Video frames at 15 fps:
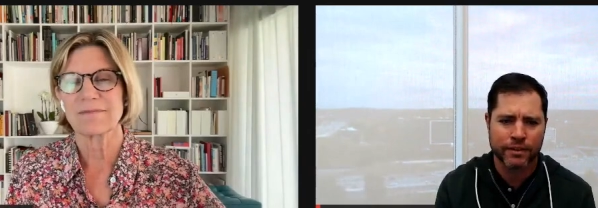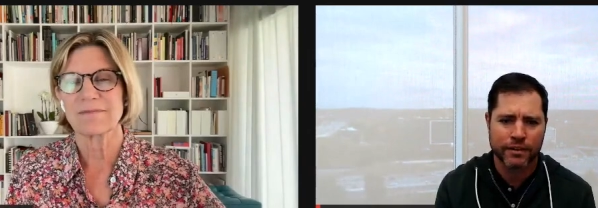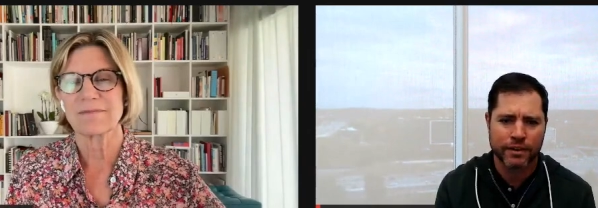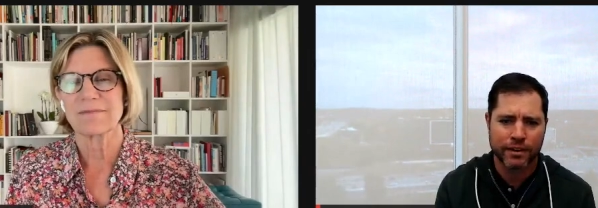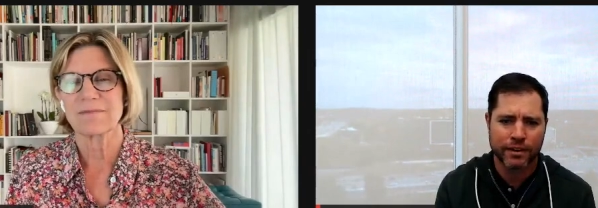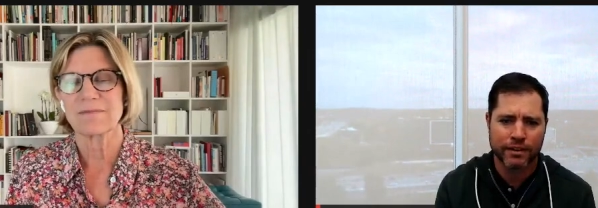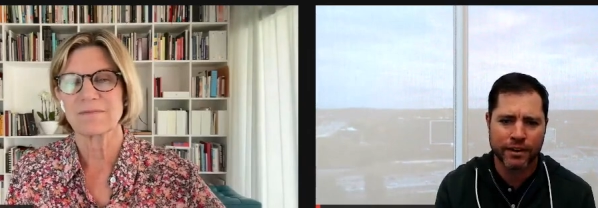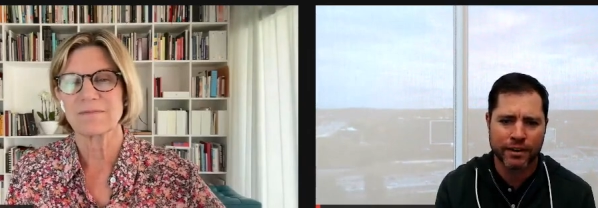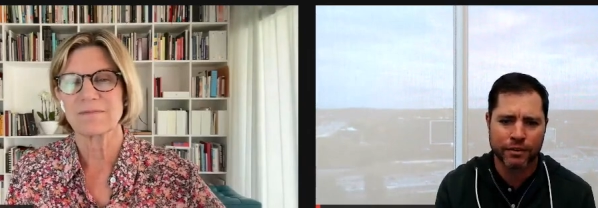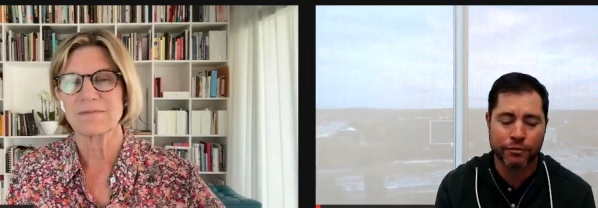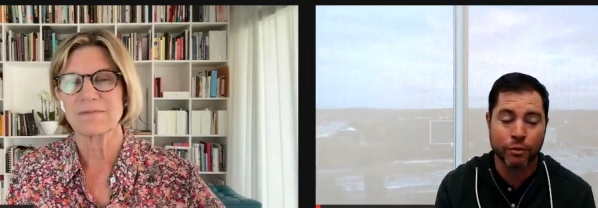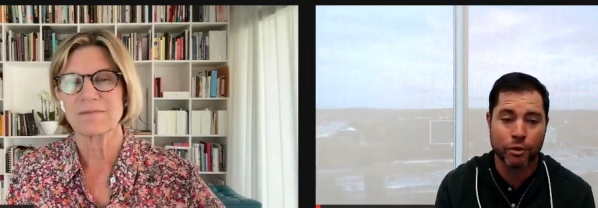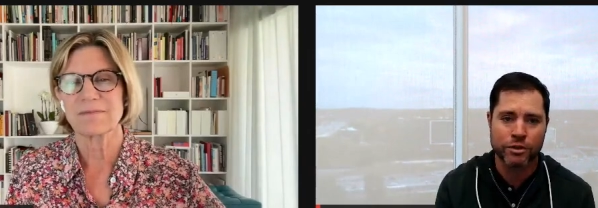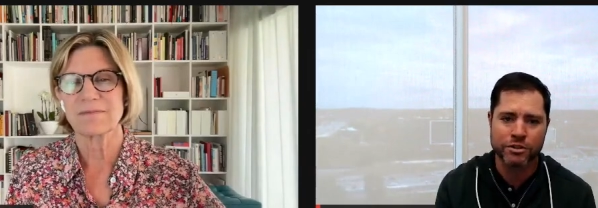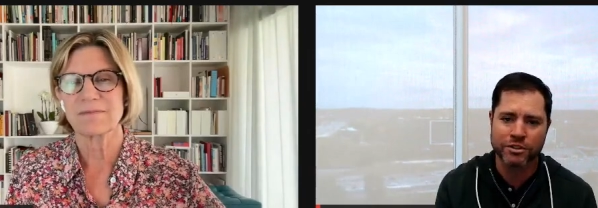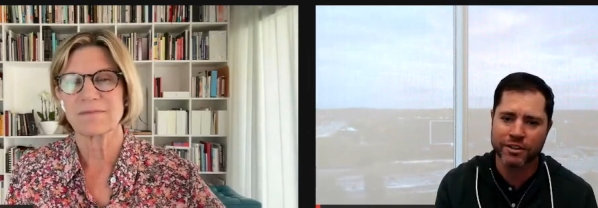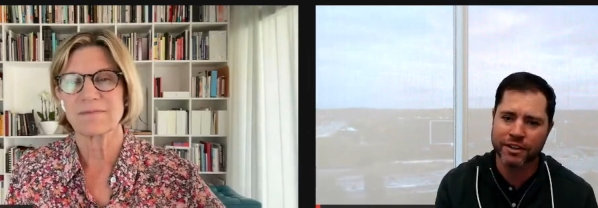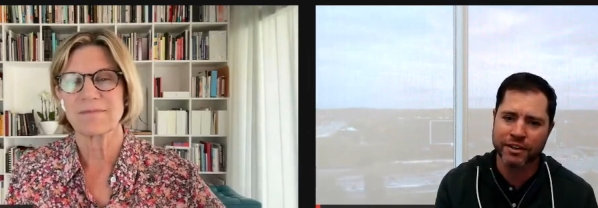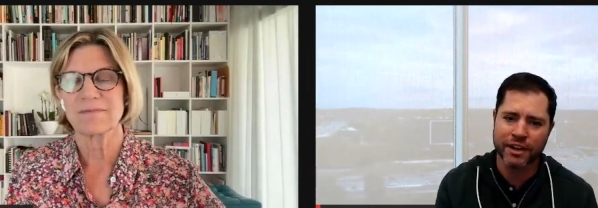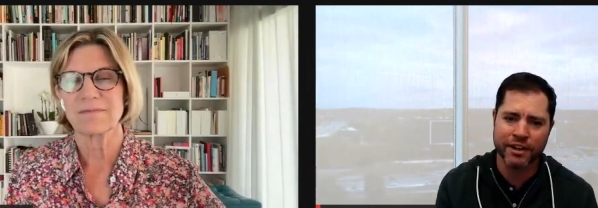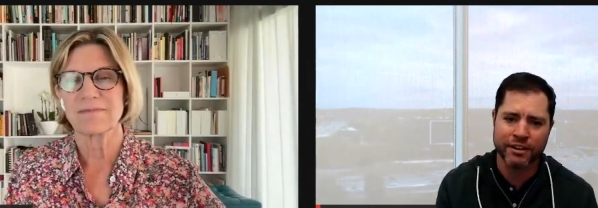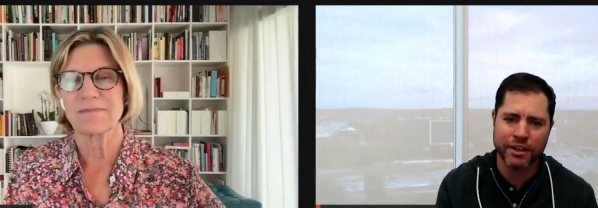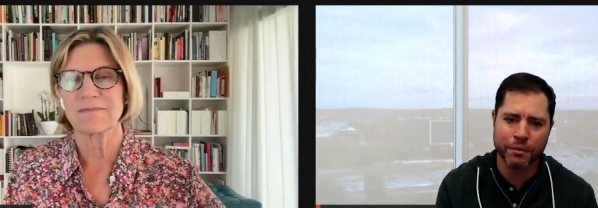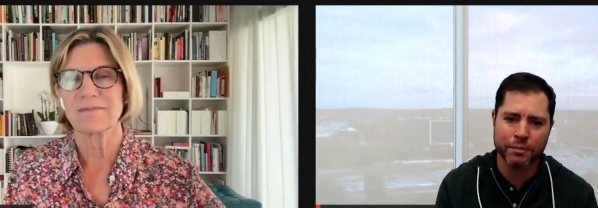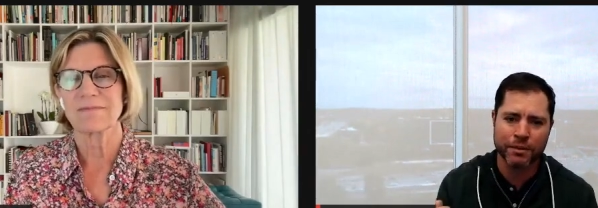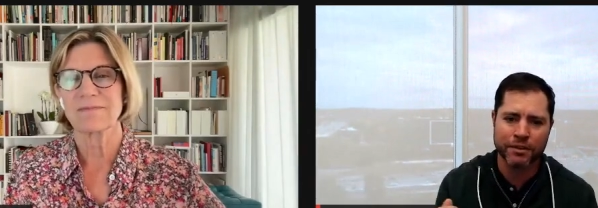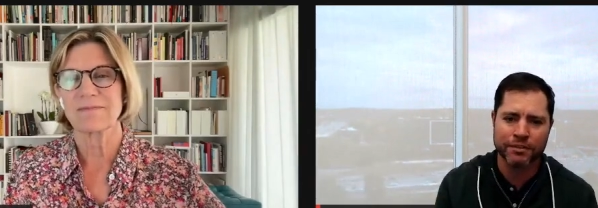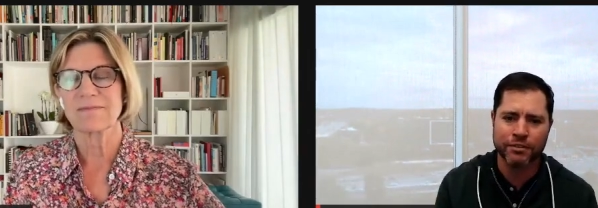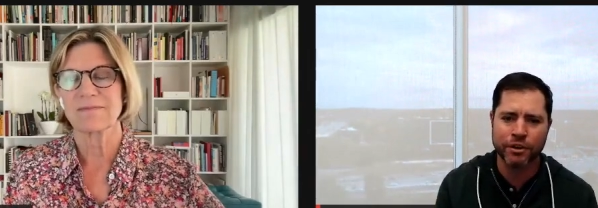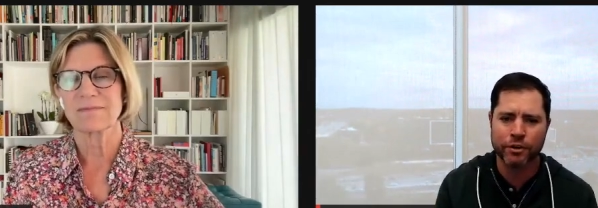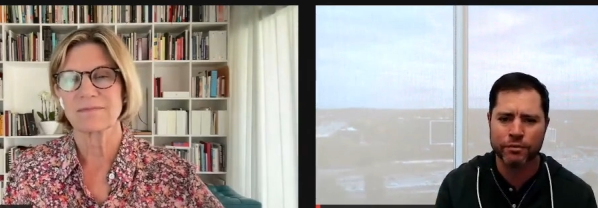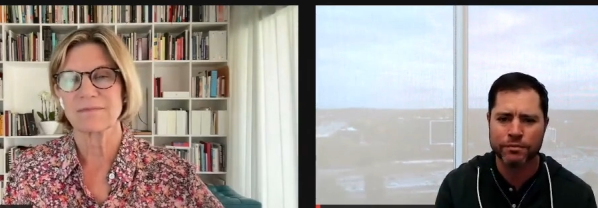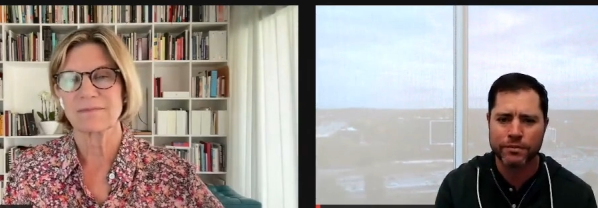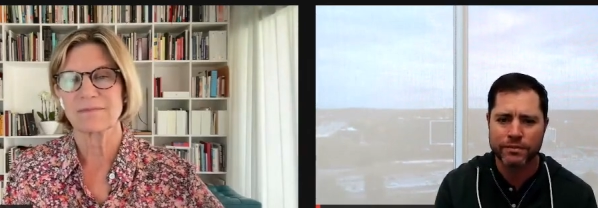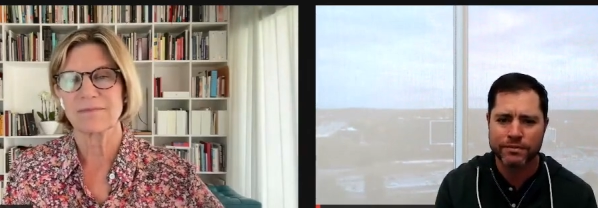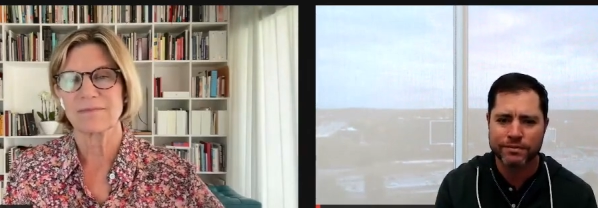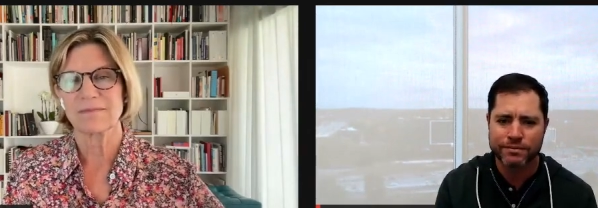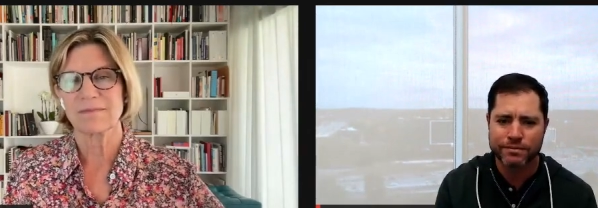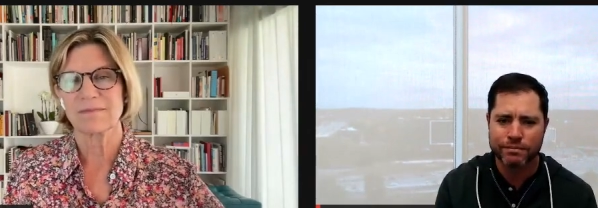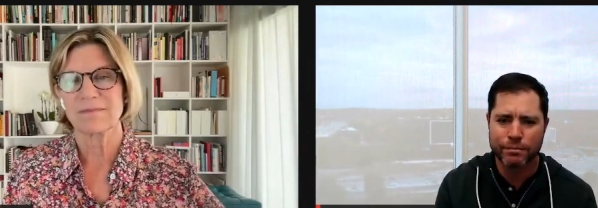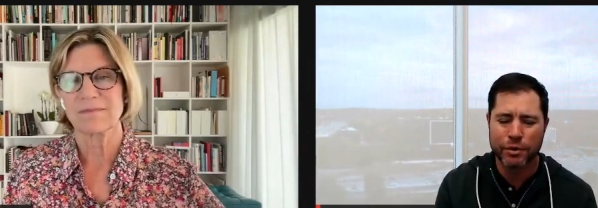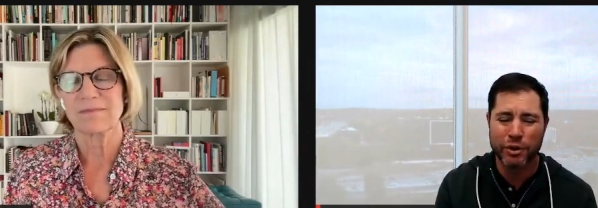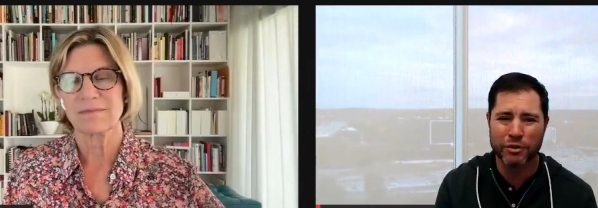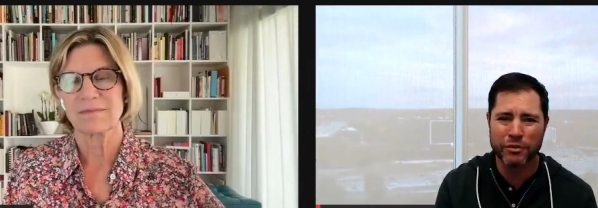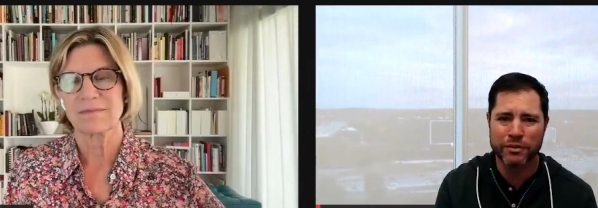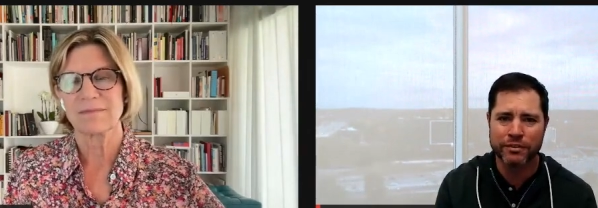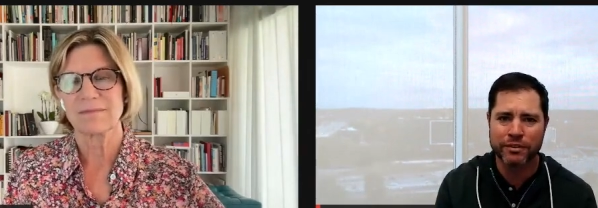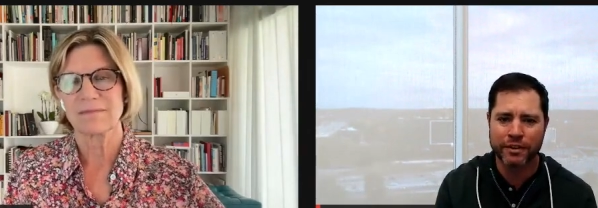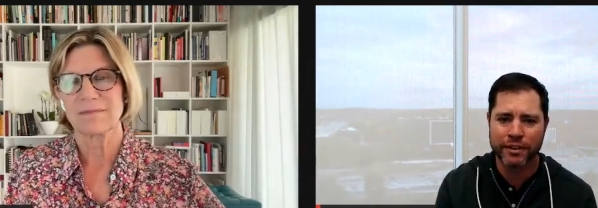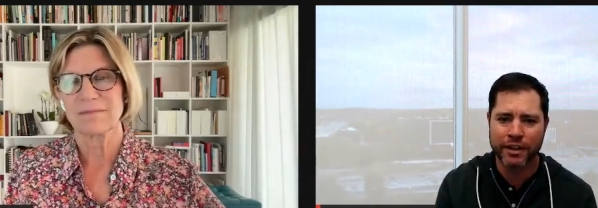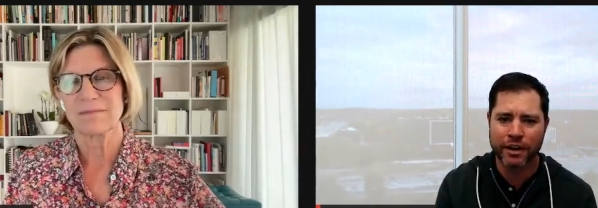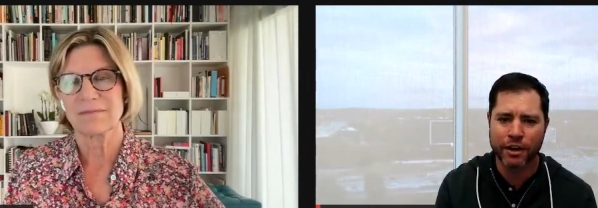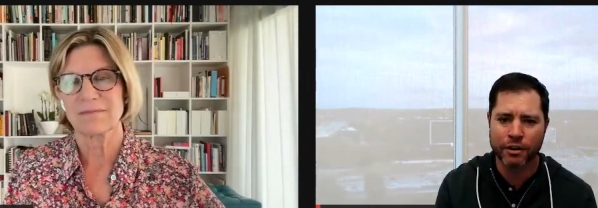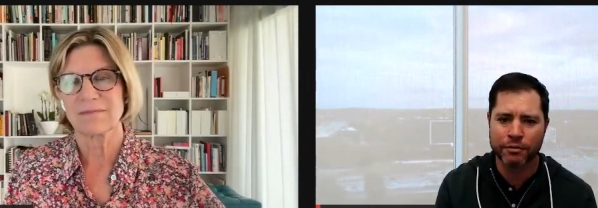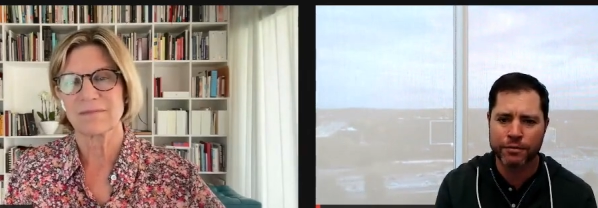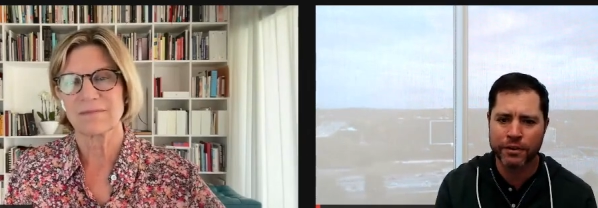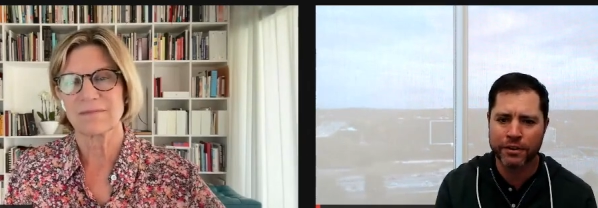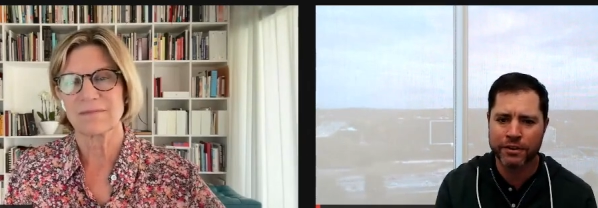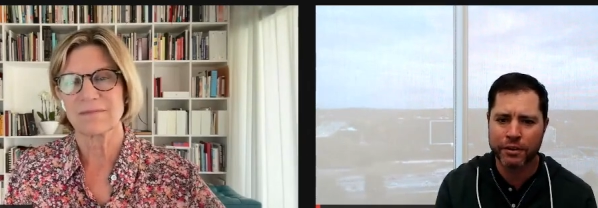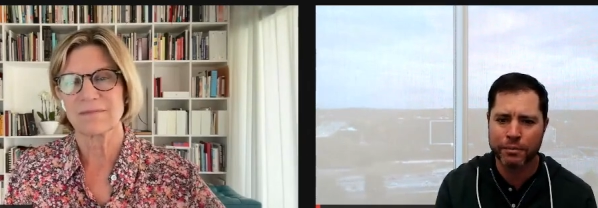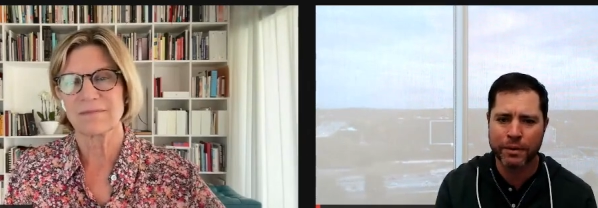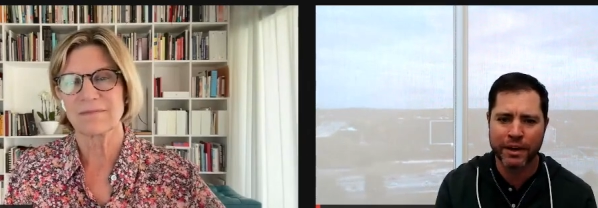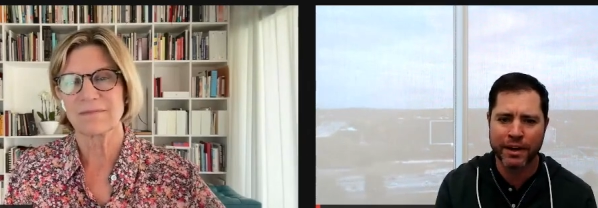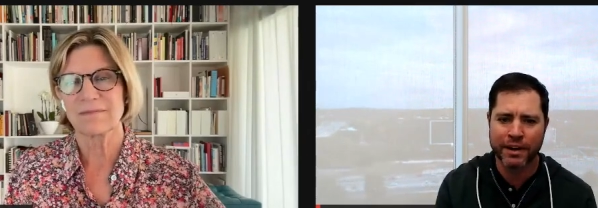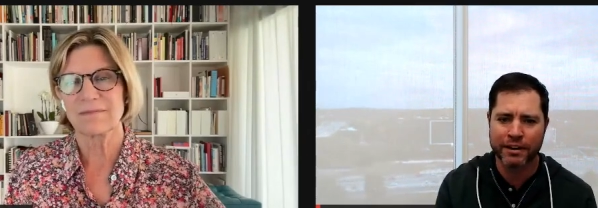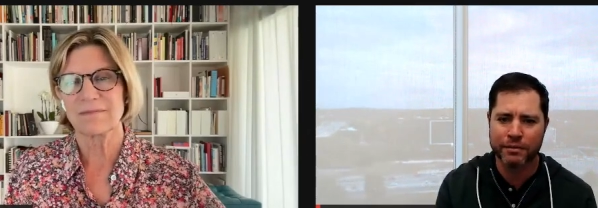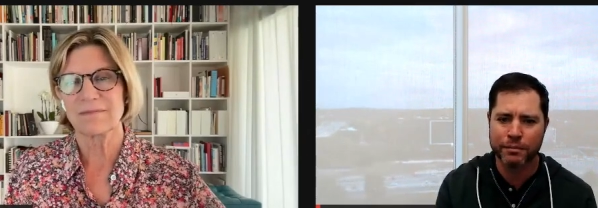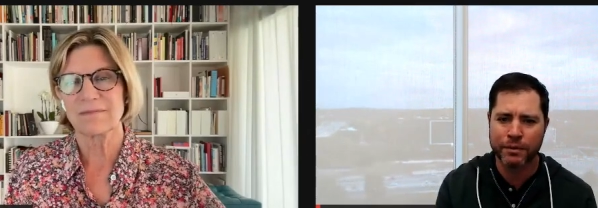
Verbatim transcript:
Speaker 1: and unfortunately, a lot of companies don't move until they are feeling the pain.